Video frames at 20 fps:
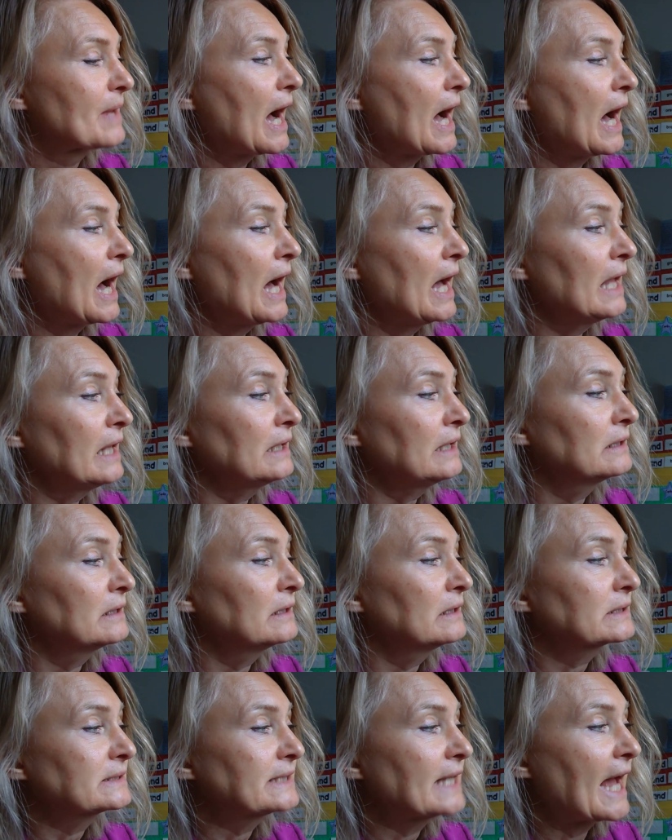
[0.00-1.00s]
I
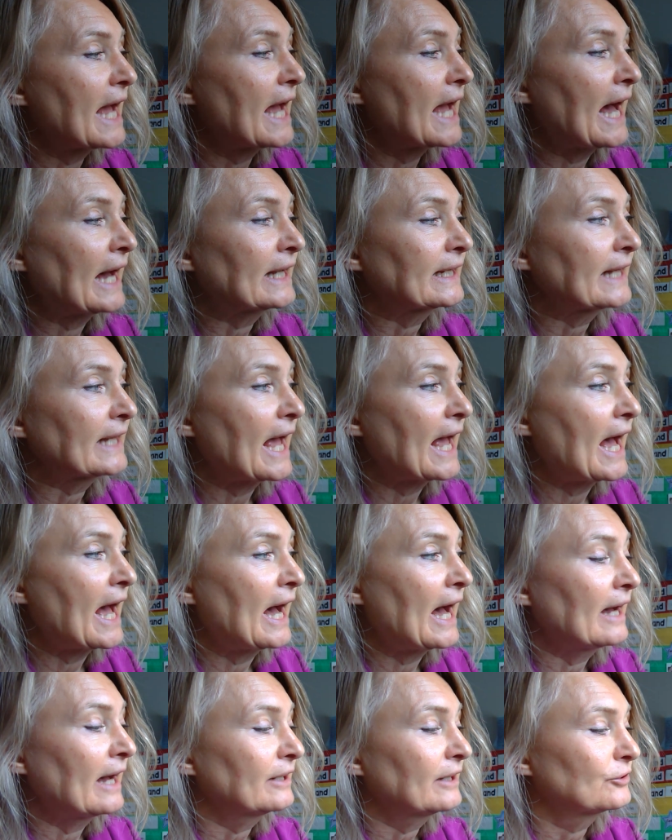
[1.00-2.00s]
looked at
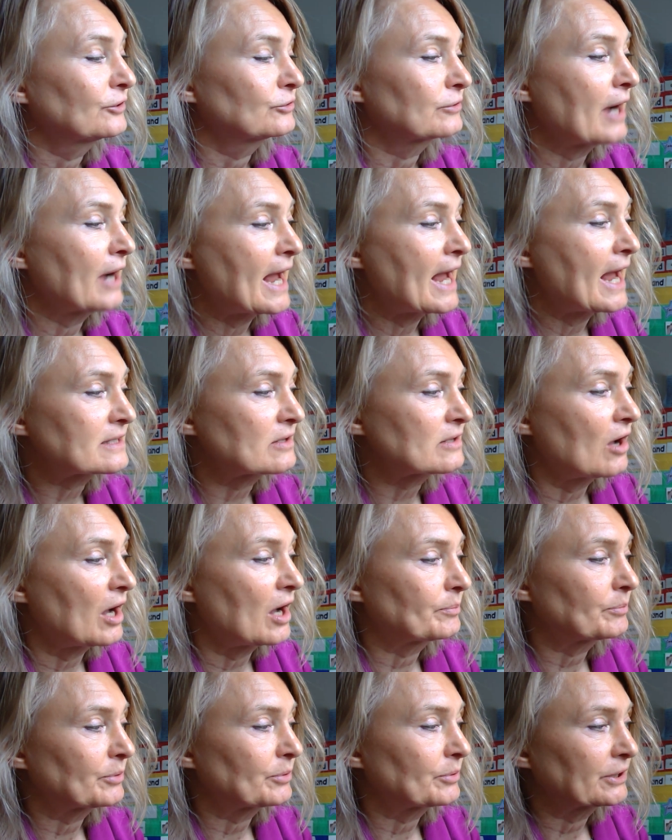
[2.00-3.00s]
a
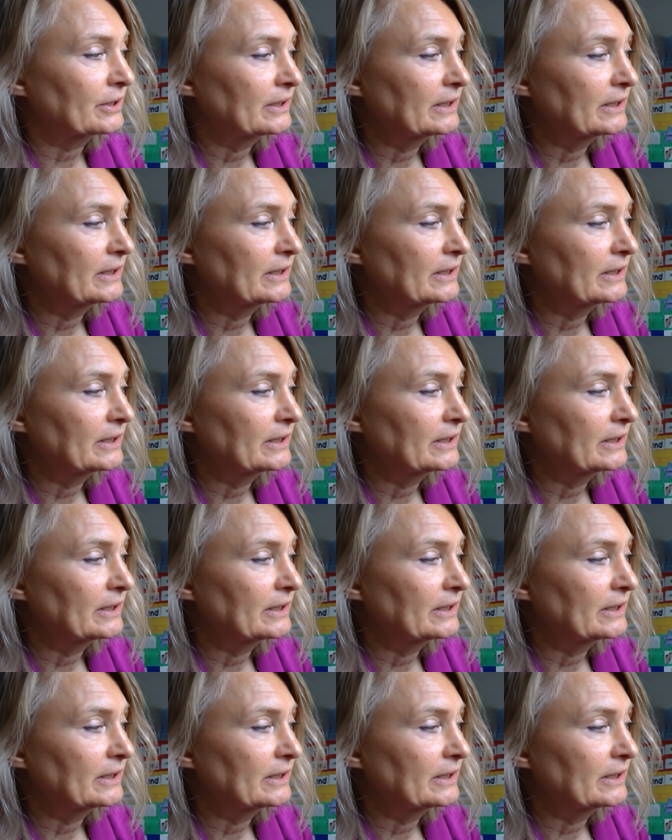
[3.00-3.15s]
grasshopper.